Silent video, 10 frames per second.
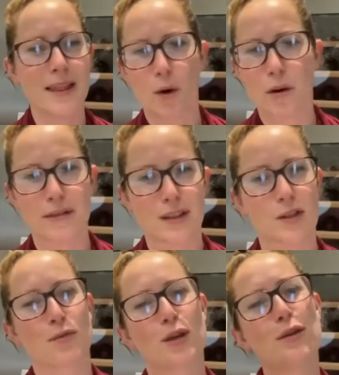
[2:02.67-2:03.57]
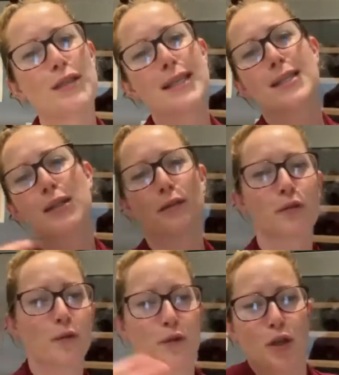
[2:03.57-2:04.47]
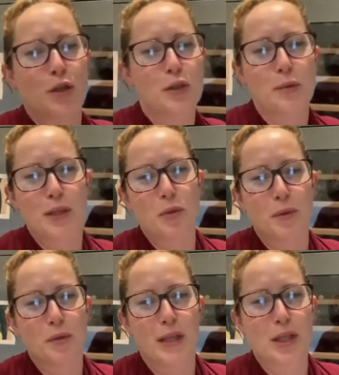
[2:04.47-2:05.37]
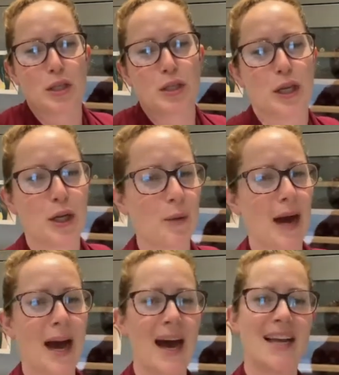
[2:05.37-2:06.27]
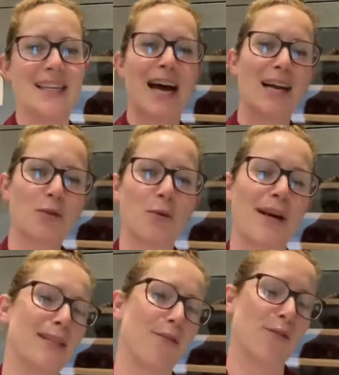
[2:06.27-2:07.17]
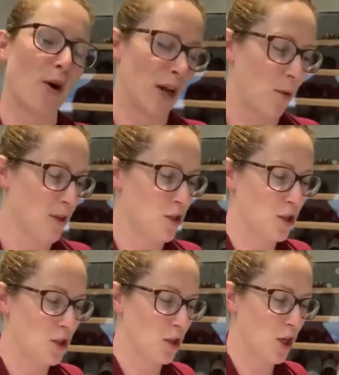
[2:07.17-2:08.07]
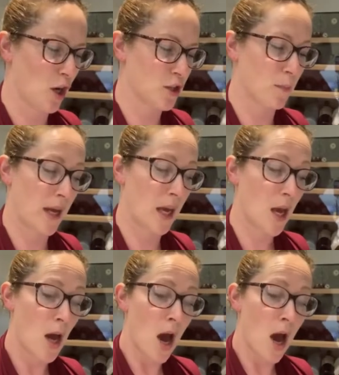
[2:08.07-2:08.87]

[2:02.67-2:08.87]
of this is recorded, so of course you can switch between the two. And as always, if you've got any questions, you can ask me.